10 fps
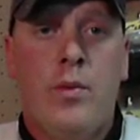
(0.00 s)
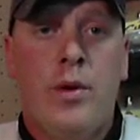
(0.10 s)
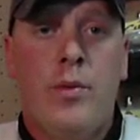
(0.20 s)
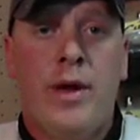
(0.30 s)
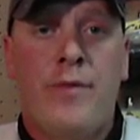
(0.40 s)

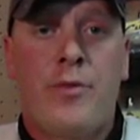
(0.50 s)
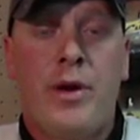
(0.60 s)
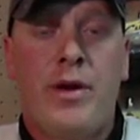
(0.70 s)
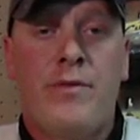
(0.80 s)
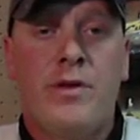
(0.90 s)
we have
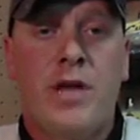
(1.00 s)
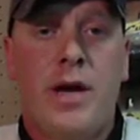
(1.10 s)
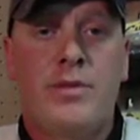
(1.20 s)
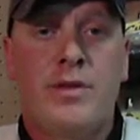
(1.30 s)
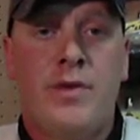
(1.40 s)
three different
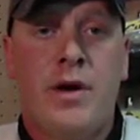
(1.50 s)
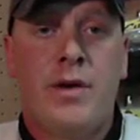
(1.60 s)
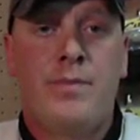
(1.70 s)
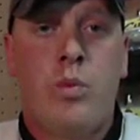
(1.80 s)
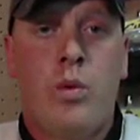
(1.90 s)
types
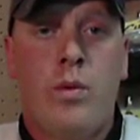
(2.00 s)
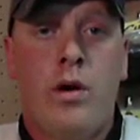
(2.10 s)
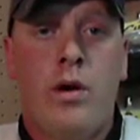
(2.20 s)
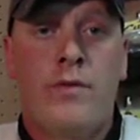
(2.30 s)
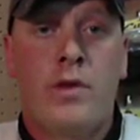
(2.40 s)

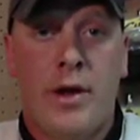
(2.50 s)
of